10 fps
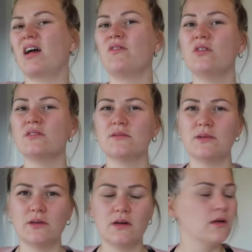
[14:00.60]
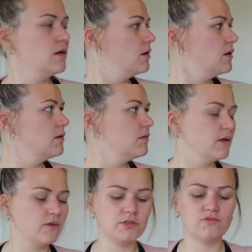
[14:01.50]
I've got some
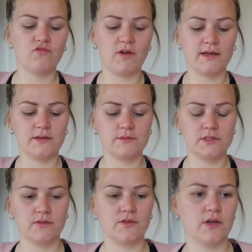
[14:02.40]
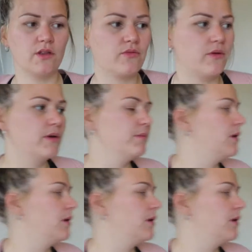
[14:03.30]
I've got some random stuff I can throw in a